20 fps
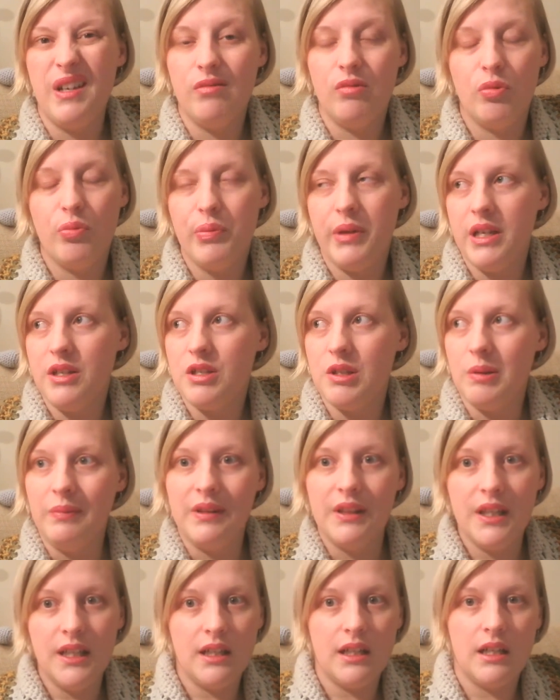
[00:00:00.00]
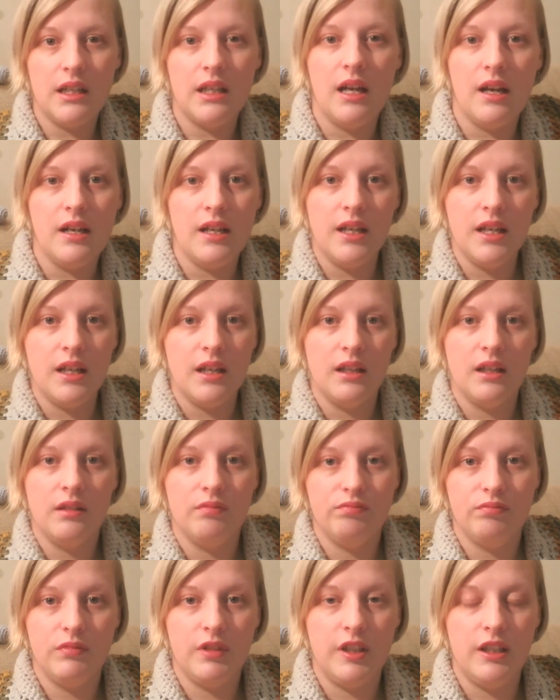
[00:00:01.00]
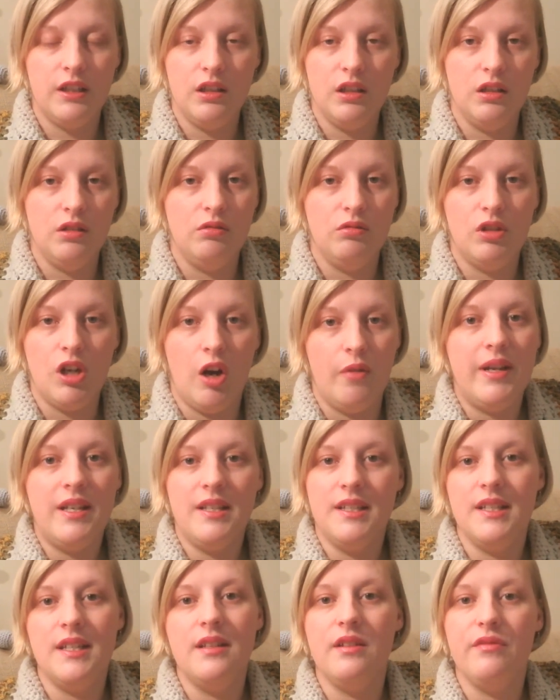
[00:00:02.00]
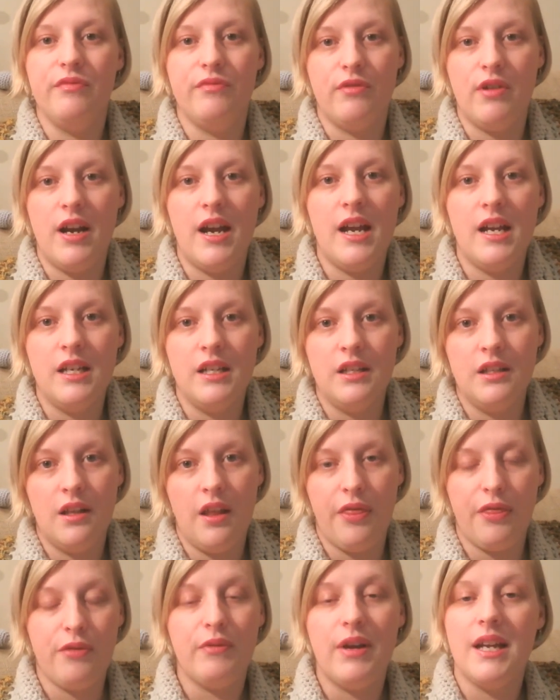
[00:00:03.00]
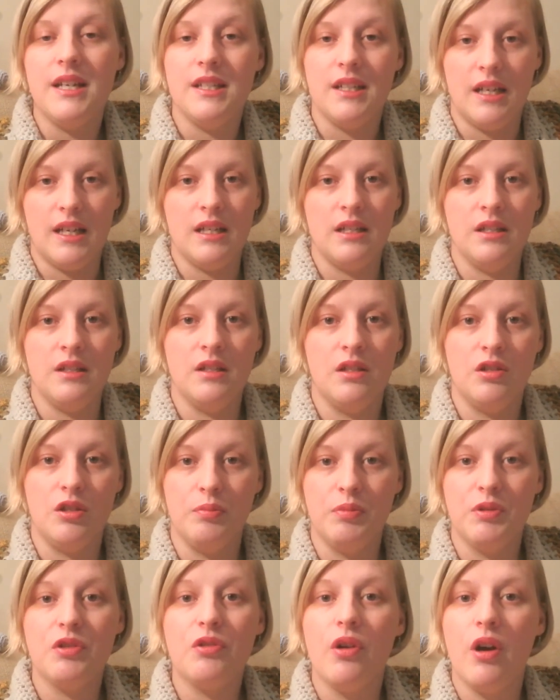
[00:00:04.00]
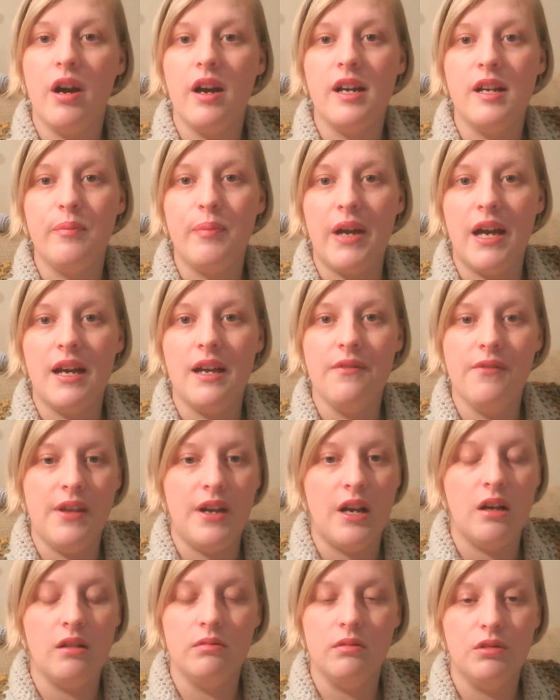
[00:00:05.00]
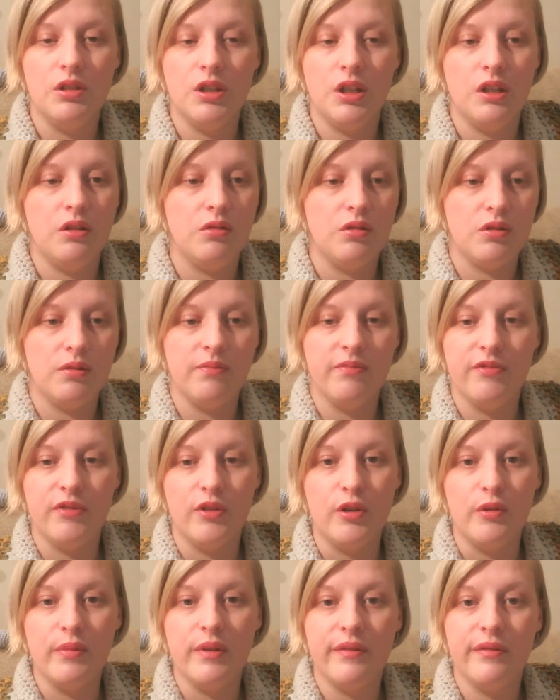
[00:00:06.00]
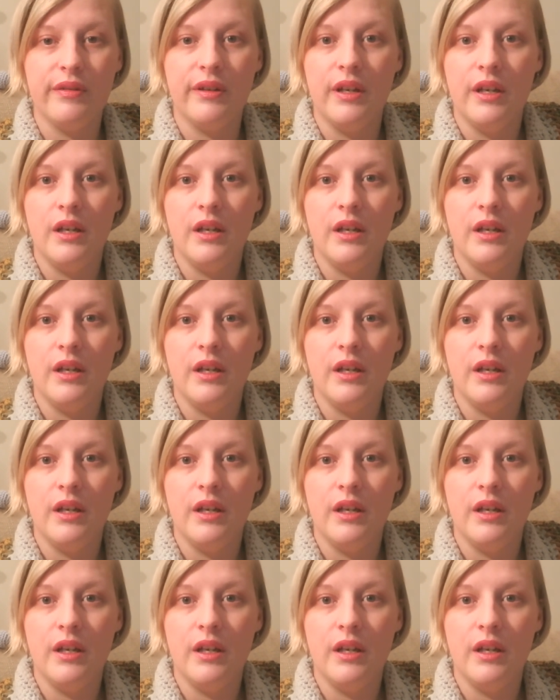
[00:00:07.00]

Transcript: will be something like you comment in the thread and subscribe, and then I will do some form of